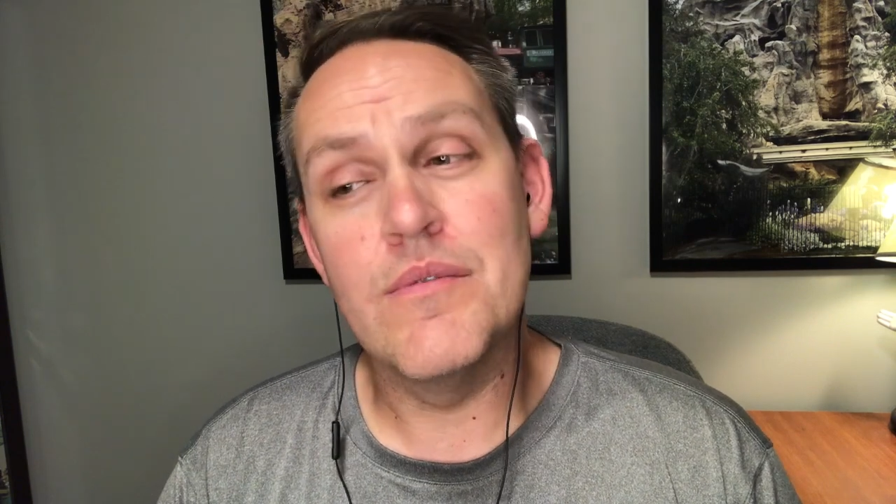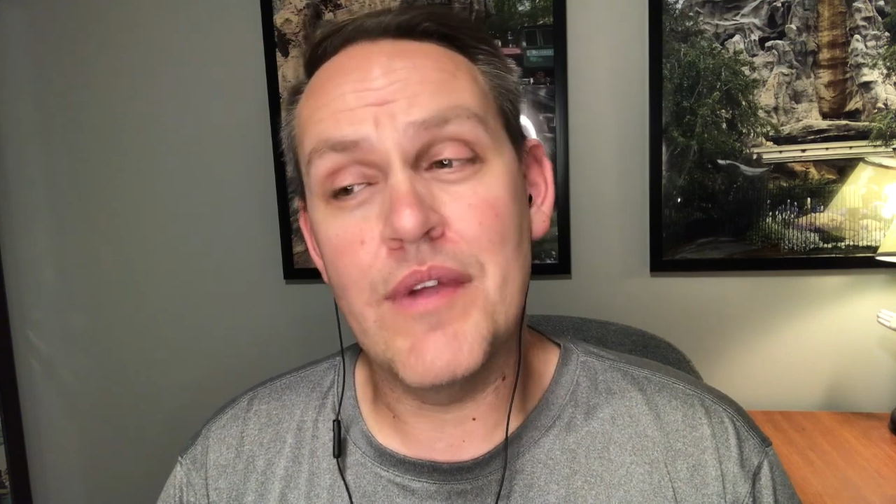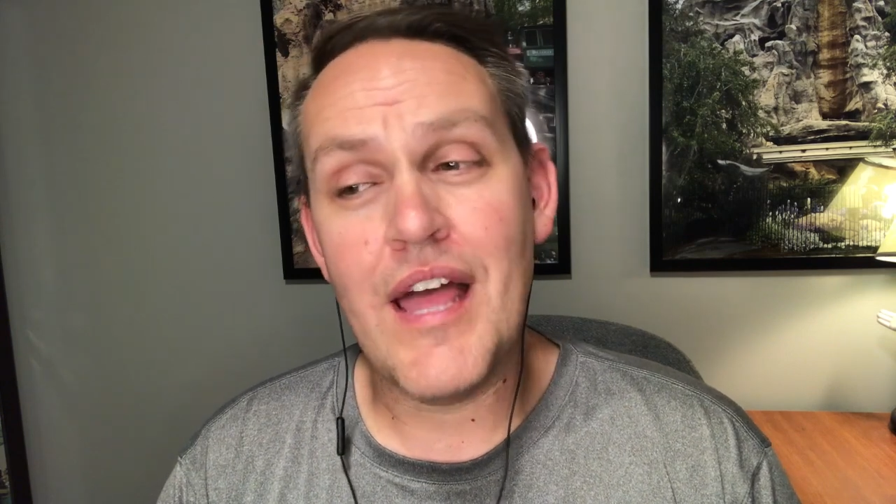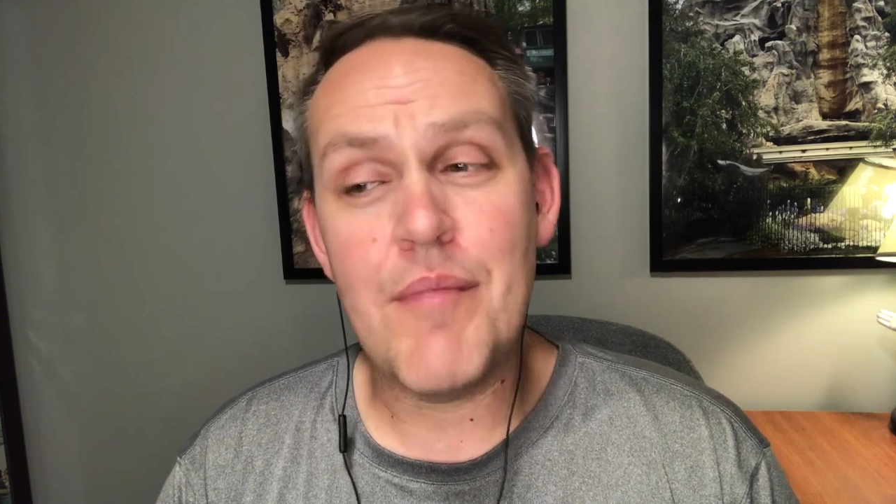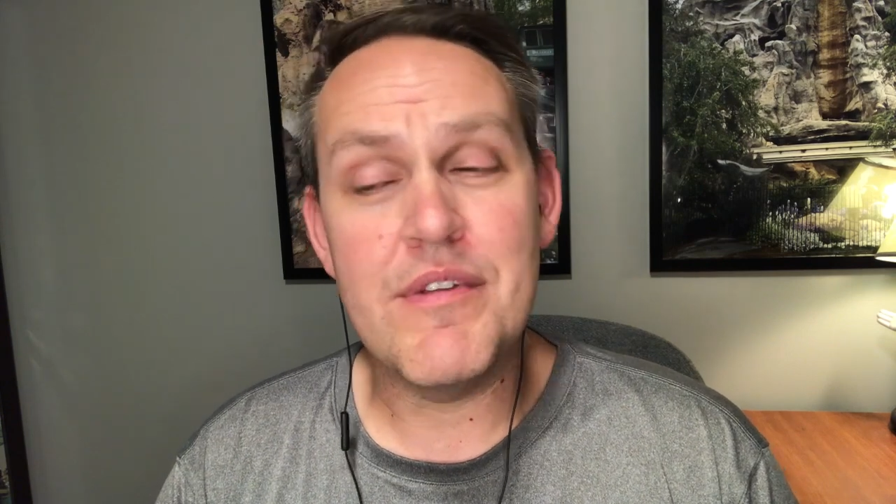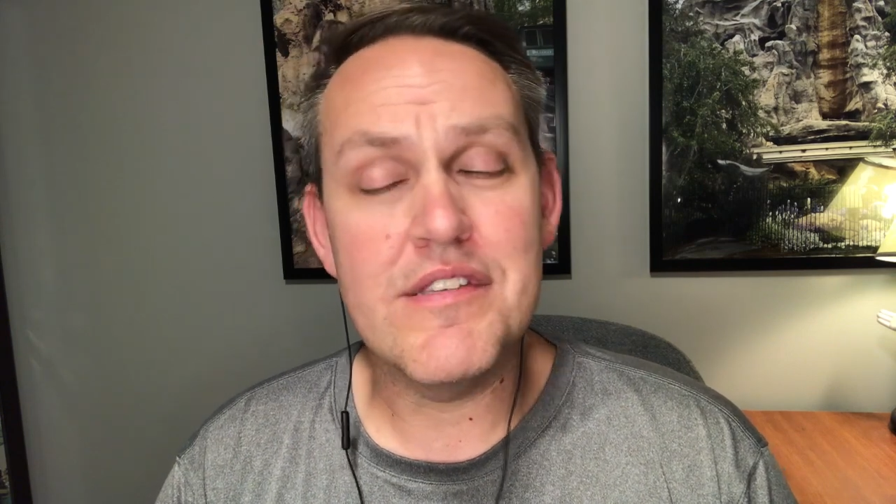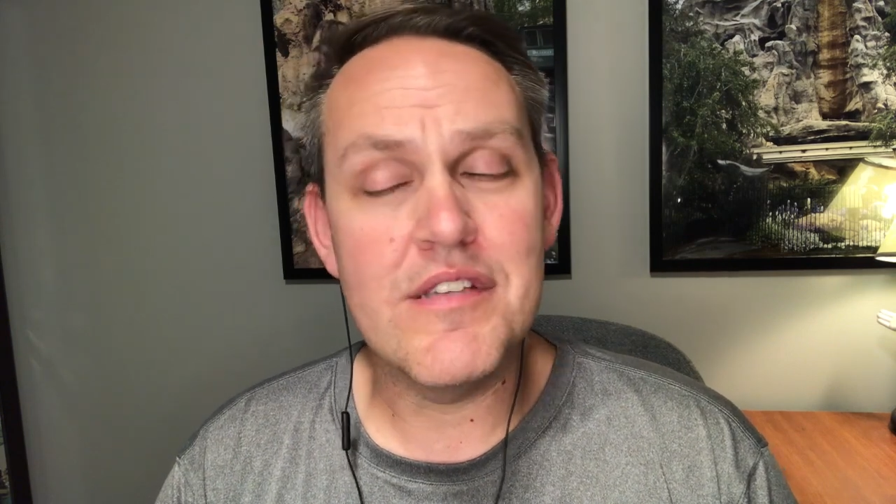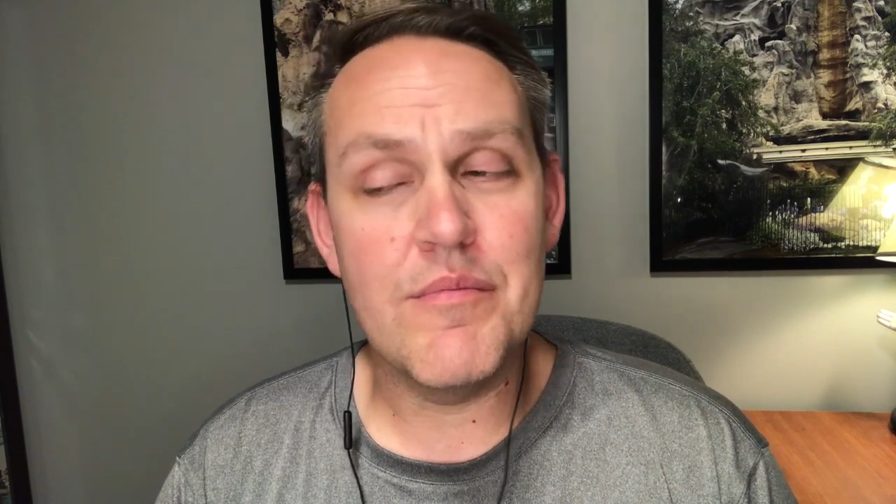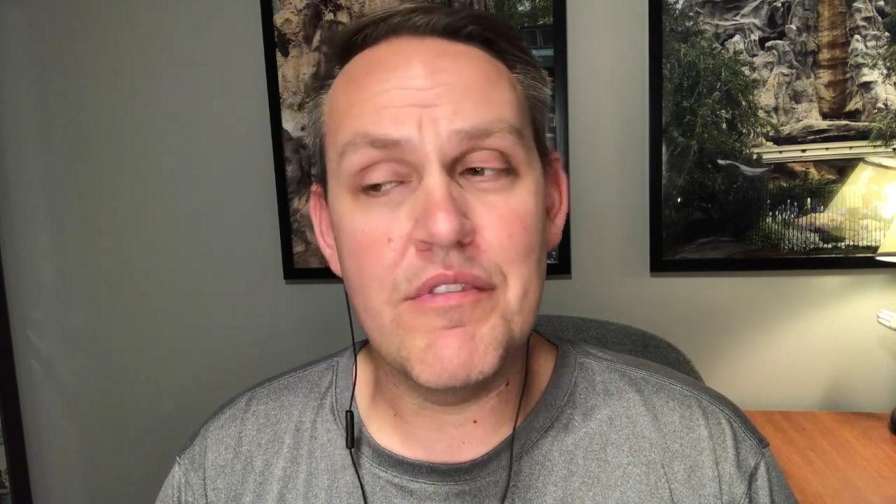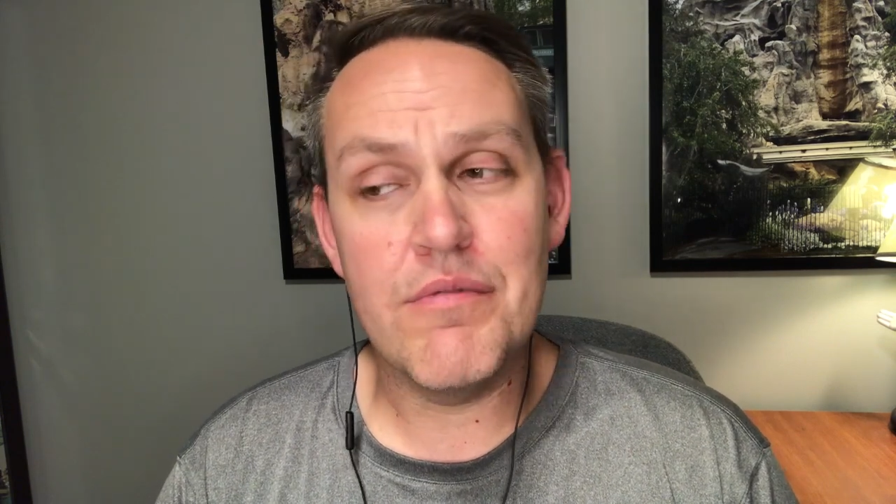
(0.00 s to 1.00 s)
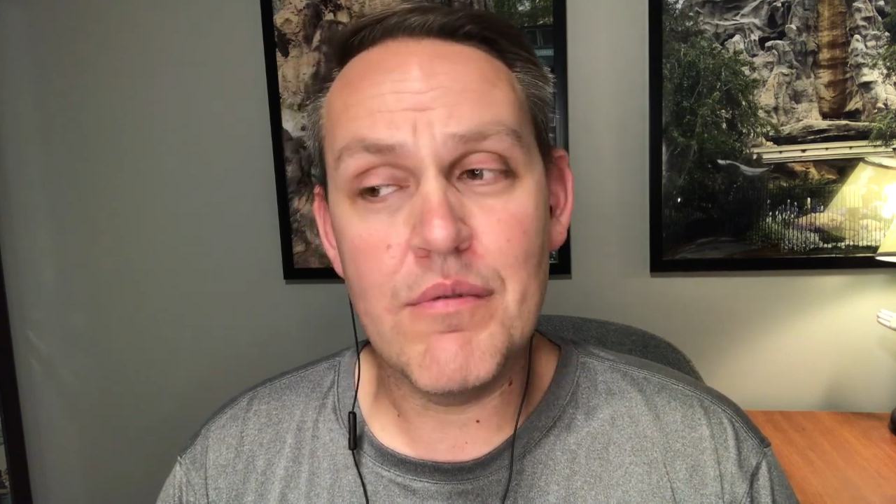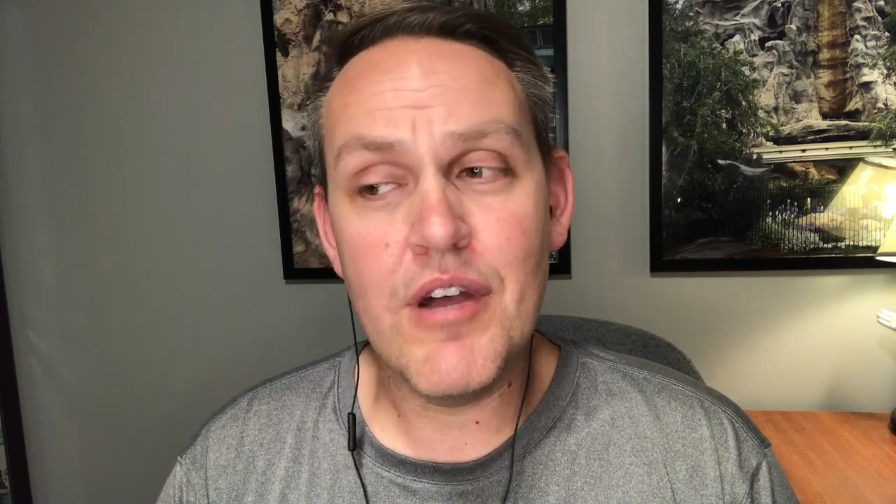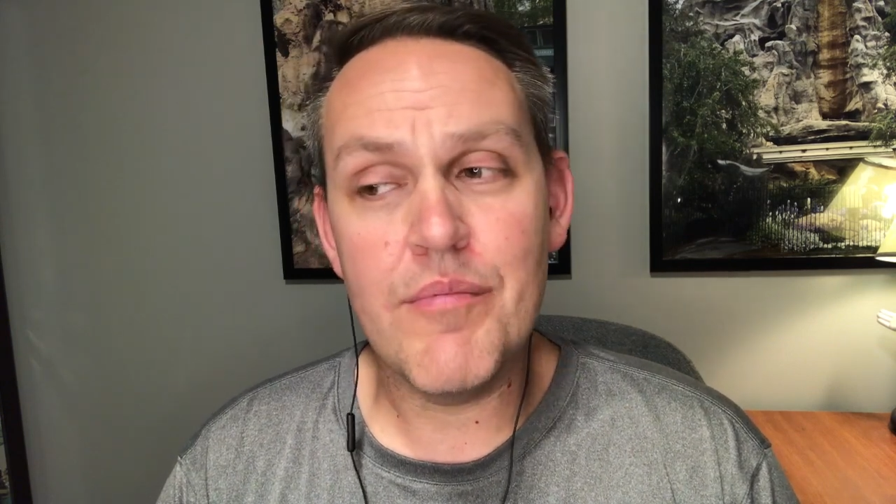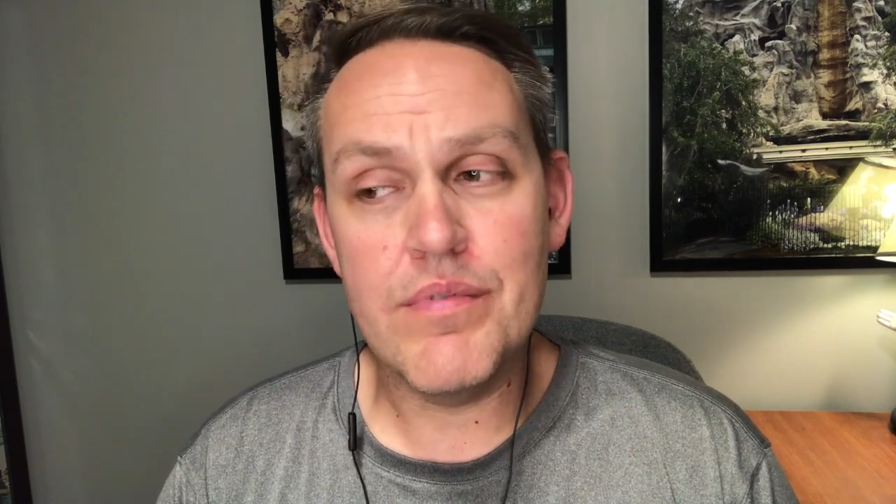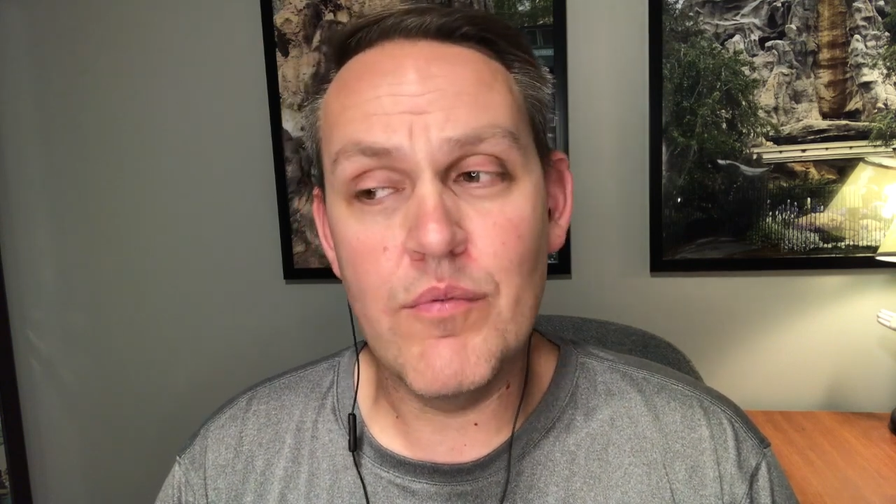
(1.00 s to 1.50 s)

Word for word: What happened? Someone threw up.